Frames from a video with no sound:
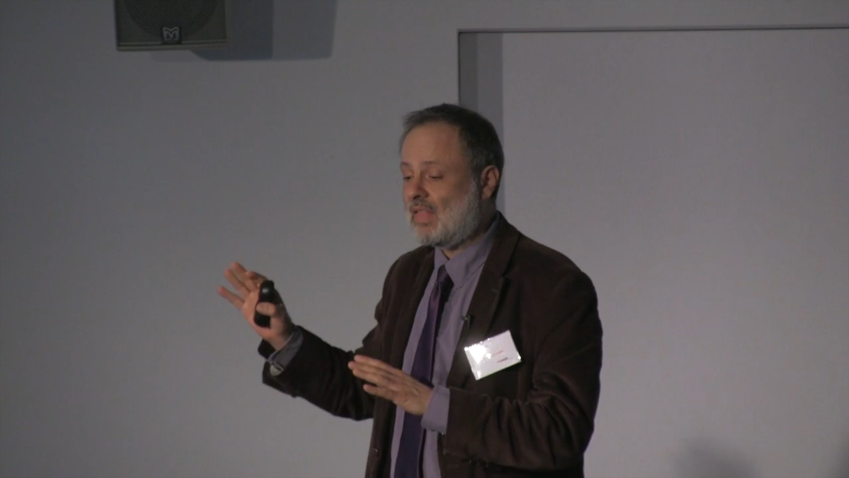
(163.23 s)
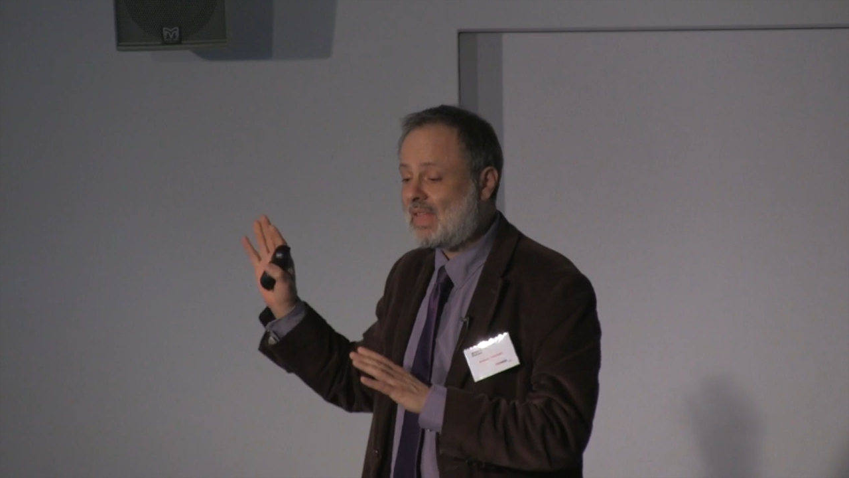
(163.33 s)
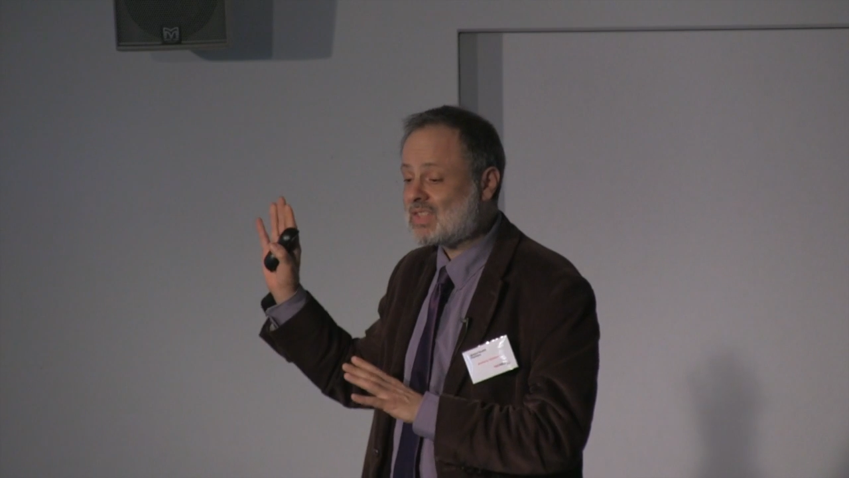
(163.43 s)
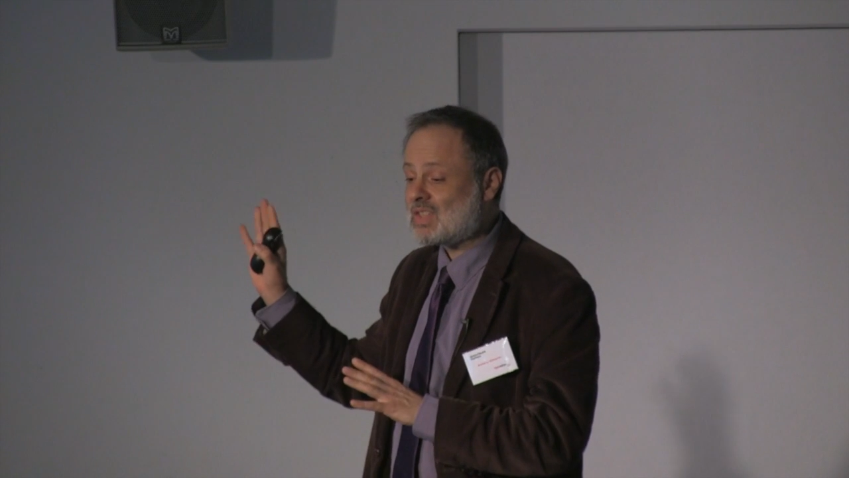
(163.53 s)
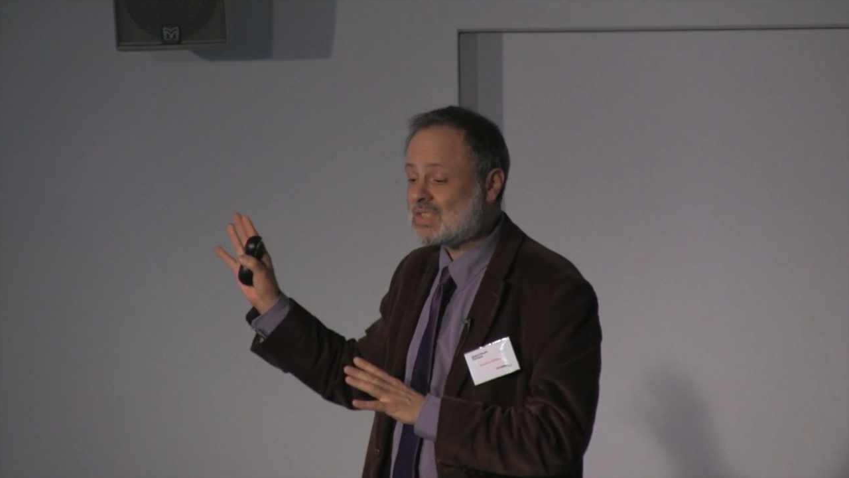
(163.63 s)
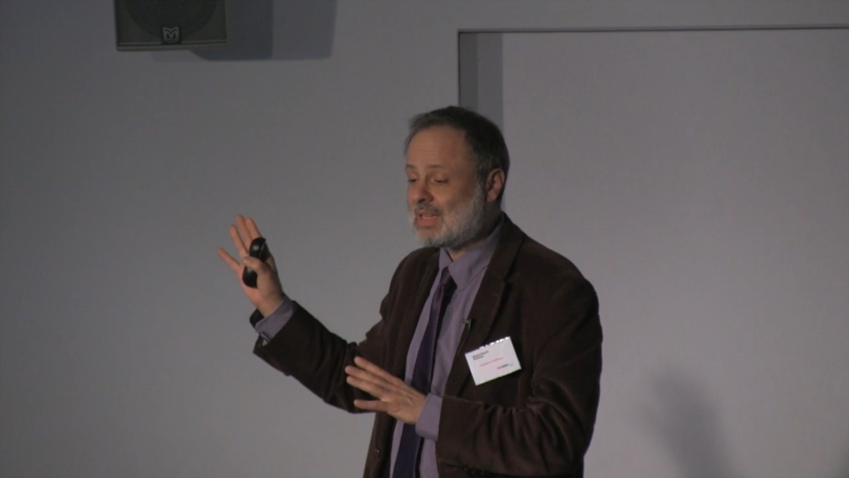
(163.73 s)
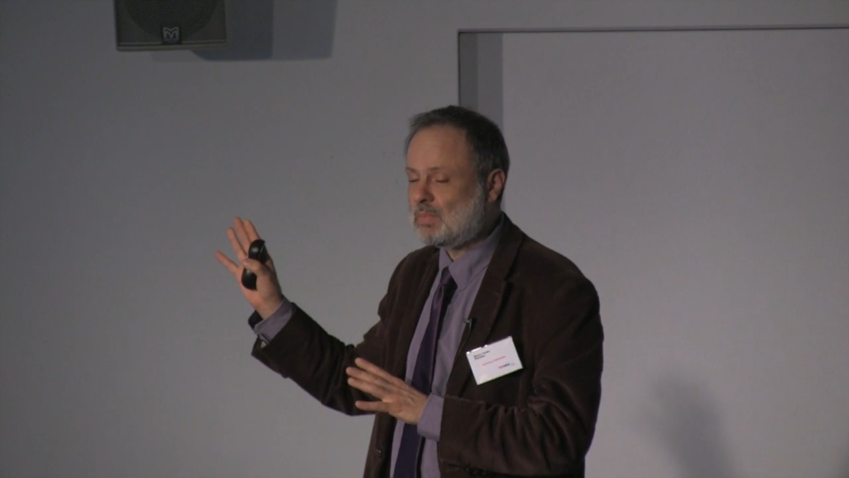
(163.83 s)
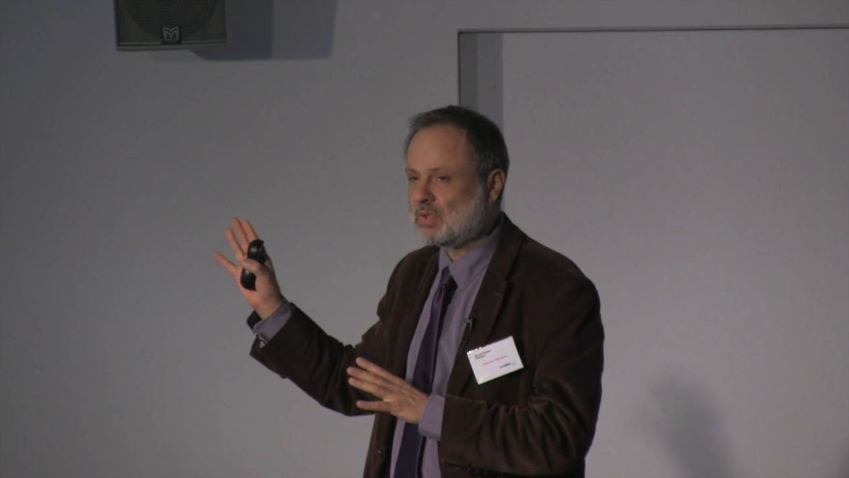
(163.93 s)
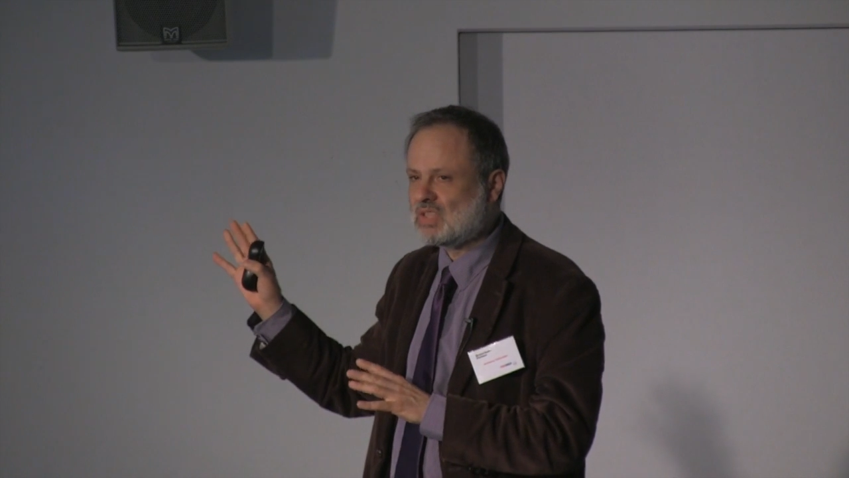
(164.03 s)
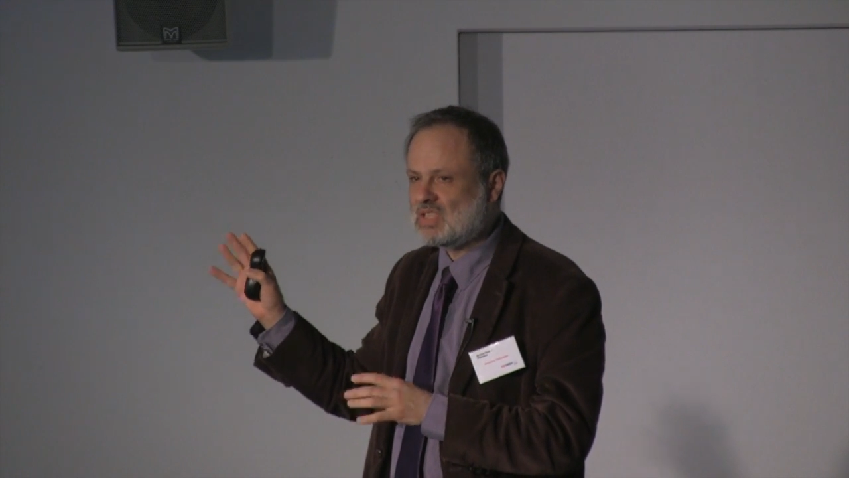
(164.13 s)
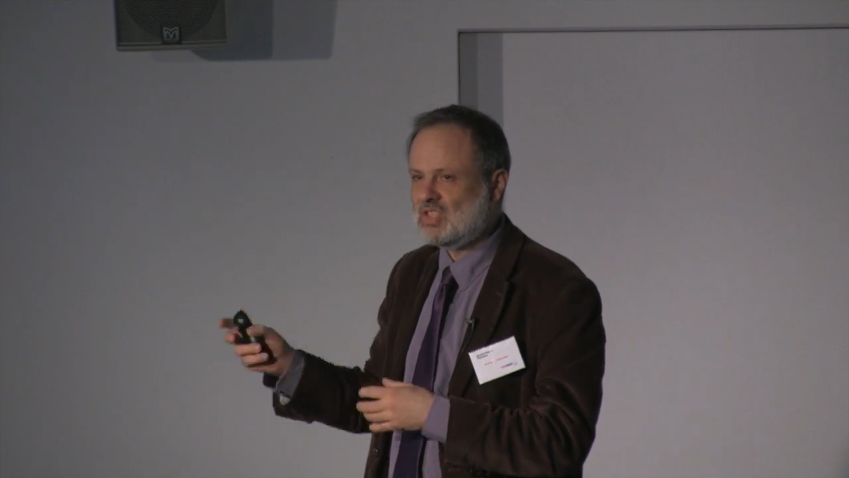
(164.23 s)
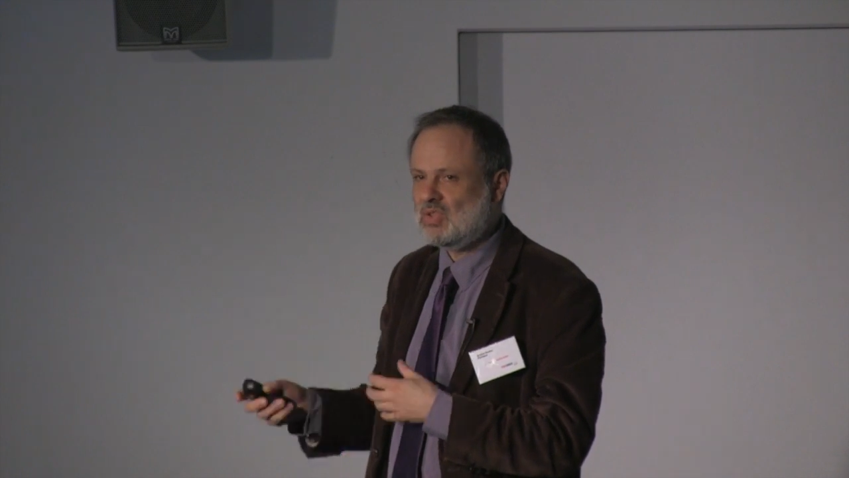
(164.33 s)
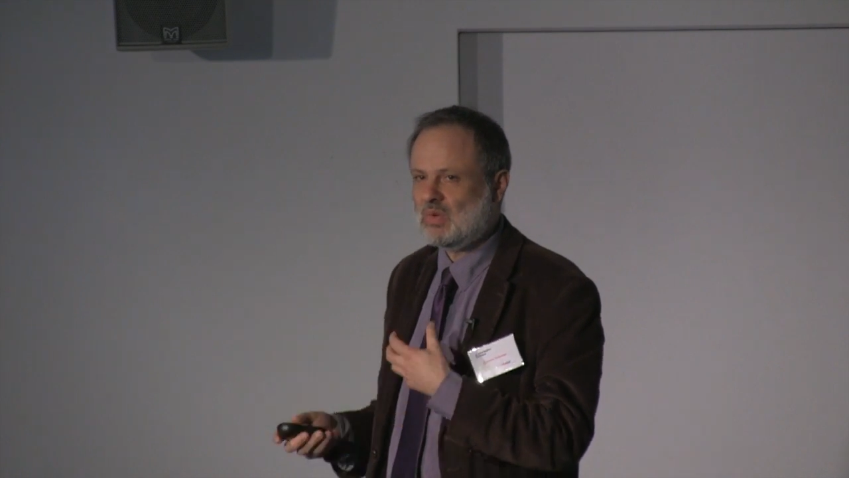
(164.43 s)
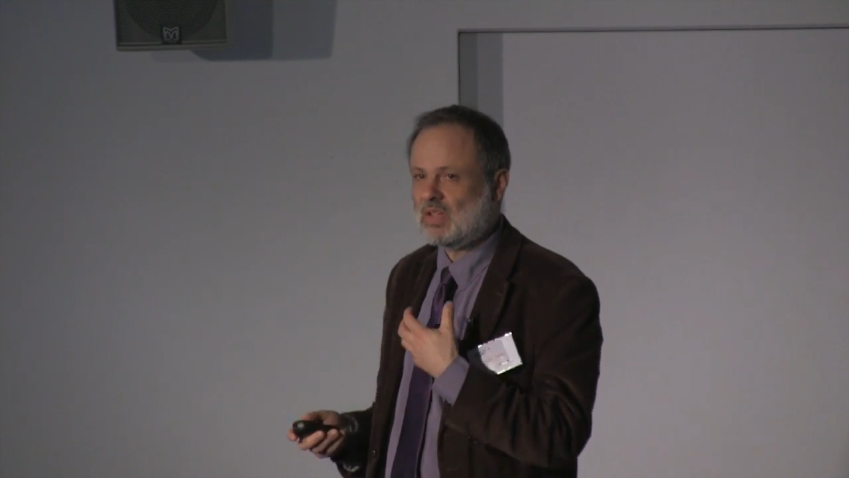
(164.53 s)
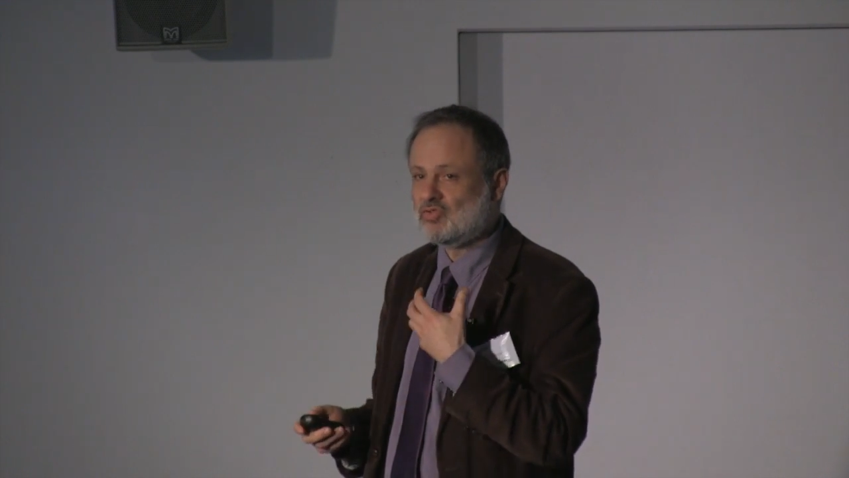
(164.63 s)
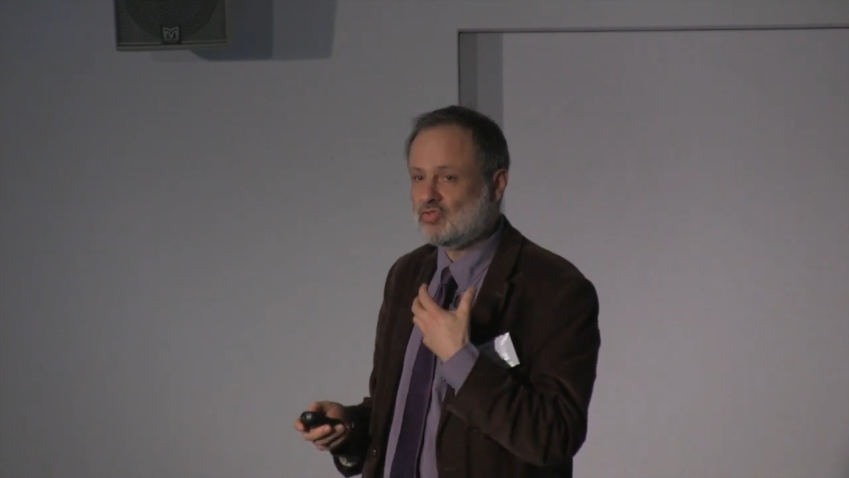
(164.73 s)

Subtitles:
And that's a simple tissue,